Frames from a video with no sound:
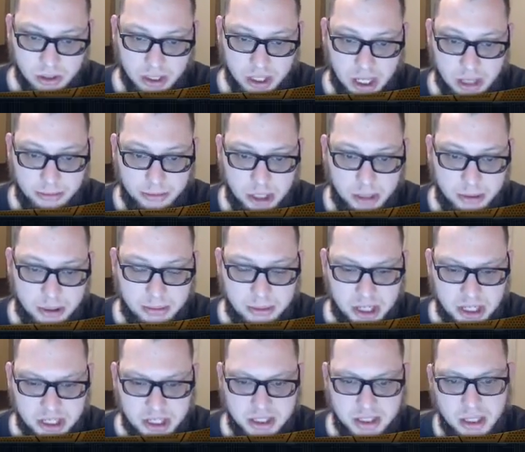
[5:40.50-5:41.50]
up, not by
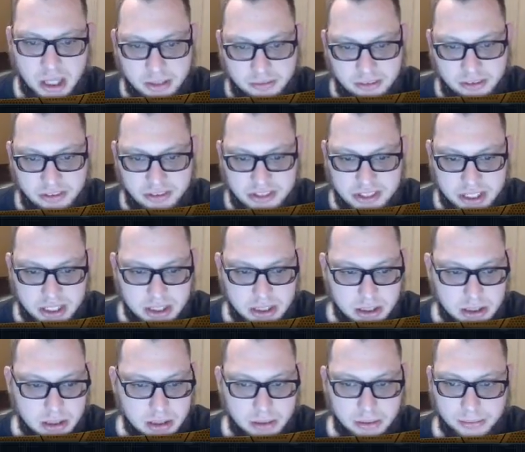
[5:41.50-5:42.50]
much, like 50
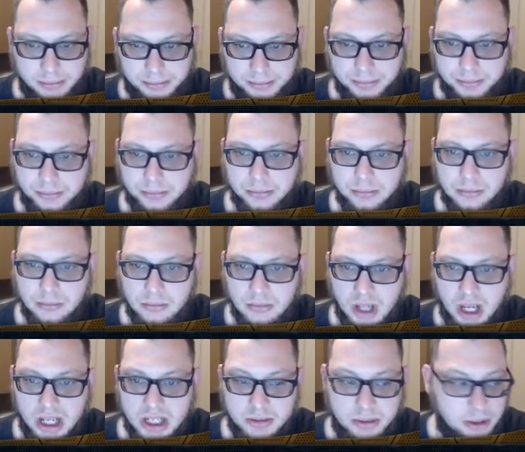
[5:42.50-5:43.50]
cents.
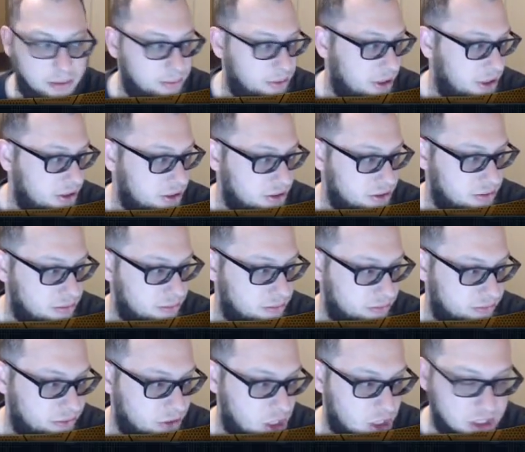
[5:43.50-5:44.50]
It's being played in
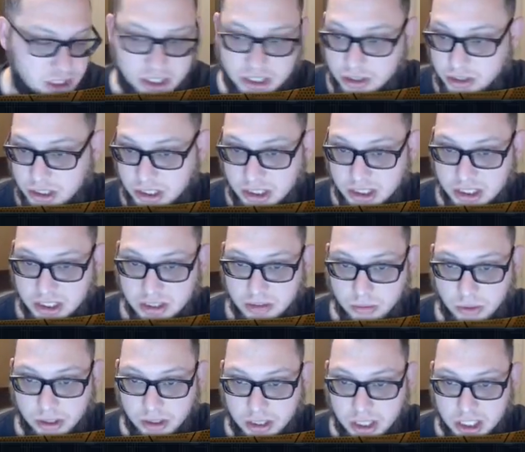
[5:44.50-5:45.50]
Frogs. As you can see, this is
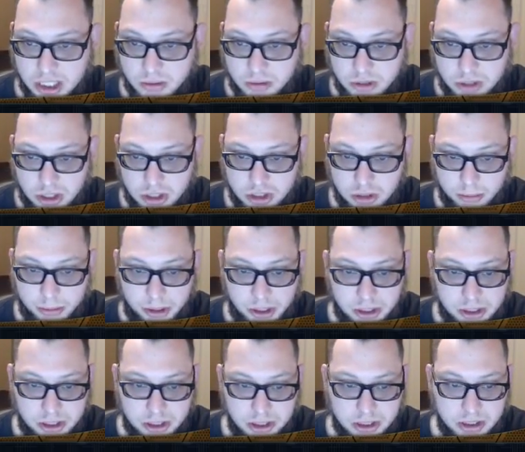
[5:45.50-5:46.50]
what customers also
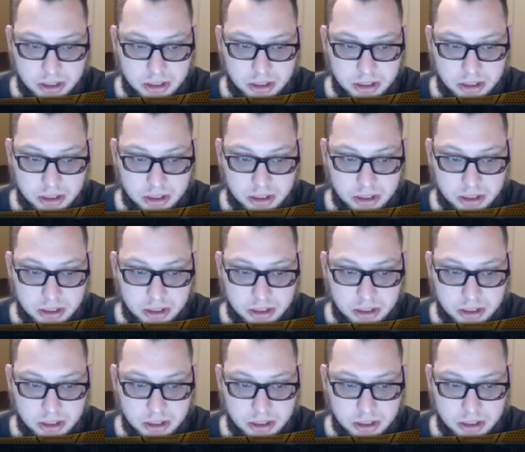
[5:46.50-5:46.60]
purchase.